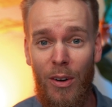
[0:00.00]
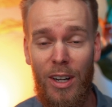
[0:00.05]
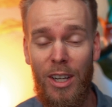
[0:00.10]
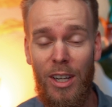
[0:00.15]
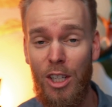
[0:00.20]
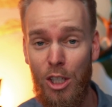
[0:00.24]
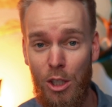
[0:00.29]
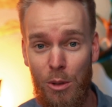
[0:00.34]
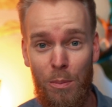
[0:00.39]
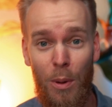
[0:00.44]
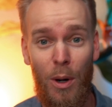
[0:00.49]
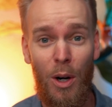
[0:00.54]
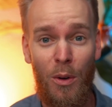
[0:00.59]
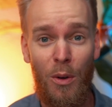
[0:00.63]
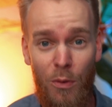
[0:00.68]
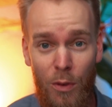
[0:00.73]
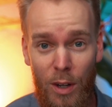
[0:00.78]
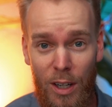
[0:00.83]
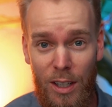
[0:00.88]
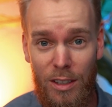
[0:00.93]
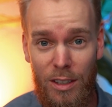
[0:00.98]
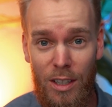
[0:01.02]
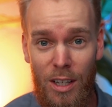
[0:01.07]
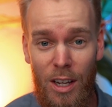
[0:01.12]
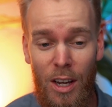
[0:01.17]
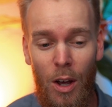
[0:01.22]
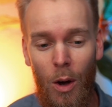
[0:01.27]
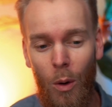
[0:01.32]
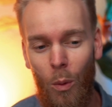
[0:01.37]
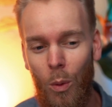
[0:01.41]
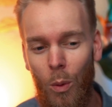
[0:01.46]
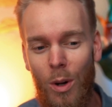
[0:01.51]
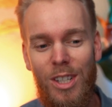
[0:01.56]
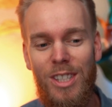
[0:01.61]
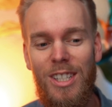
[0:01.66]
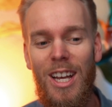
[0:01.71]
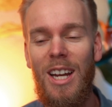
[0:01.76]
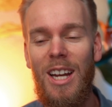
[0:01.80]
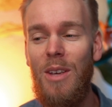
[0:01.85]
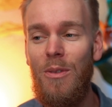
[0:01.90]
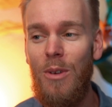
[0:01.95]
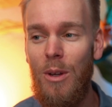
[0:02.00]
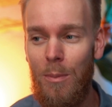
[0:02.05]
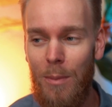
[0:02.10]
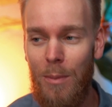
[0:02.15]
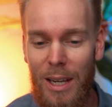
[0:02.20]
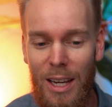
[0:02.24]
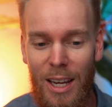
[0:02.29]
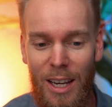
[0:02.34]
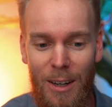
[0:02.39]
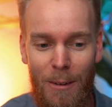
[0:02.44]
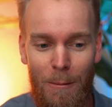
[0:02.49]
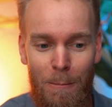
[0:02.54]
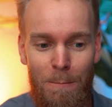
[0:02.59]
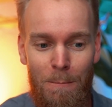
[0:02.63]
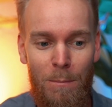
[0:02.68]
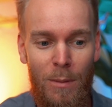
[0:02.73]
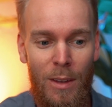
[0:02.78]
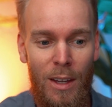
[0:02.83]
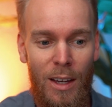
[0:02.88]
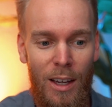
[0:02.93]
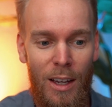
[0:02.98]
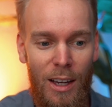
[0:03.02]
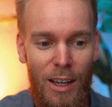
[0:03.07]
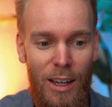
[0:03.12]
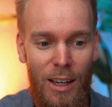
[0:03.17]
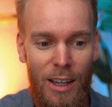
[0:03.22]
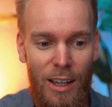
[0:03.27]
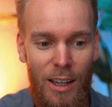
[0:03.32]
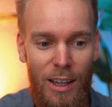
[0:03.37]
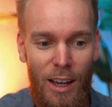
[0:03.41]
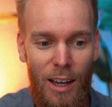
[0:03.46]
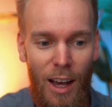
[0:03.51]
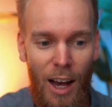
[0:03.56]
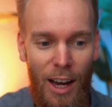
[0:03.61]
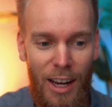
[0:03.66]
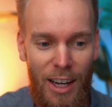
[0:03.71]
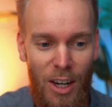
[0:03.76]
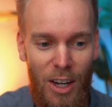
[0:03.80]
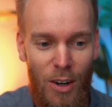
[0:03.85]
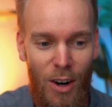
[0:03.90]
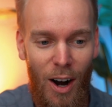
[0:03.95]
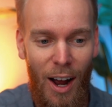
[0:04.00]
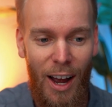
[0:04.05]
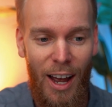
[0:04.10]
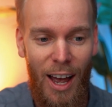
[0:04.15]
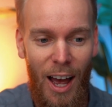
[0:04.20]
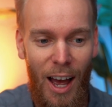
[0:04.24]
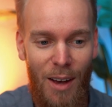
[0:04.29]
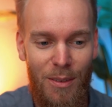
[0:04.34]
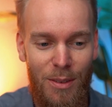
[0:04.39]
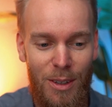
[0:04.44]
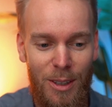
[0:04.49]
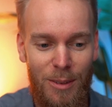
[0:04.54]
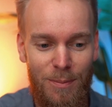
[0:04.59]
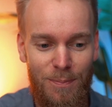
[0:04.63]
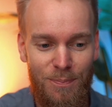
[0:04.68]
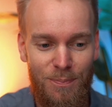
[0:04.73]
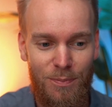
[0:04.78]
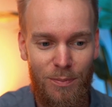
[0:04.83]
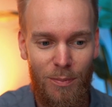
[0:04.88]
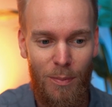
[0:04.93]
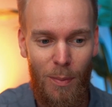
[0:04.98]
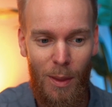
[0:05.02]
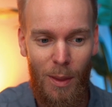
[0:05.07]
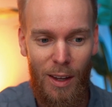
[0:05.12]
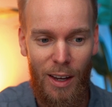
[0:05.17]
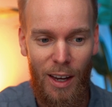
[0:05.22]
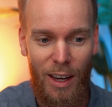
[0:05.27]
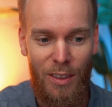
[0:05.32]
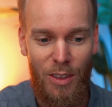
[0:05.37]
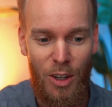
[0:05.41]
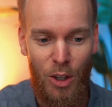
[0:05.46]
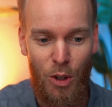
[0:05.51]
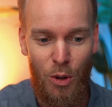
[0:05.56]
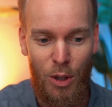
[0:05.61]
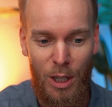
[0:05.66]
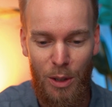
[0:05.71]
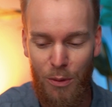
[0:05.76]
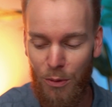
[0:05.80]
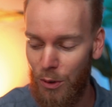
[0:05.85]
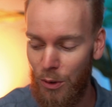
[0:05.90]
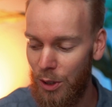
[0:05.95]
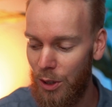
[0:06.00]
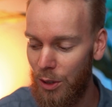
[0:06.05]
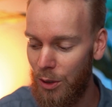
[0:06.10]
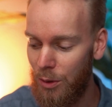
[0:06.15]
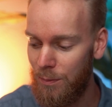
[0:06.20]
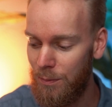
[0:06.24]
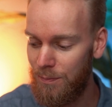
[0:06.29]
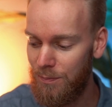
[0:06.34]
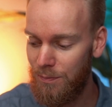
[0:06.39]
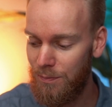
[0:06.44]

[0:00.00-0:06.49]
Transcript: is perfect. What does that even mean? Here I have it in the Greek for you.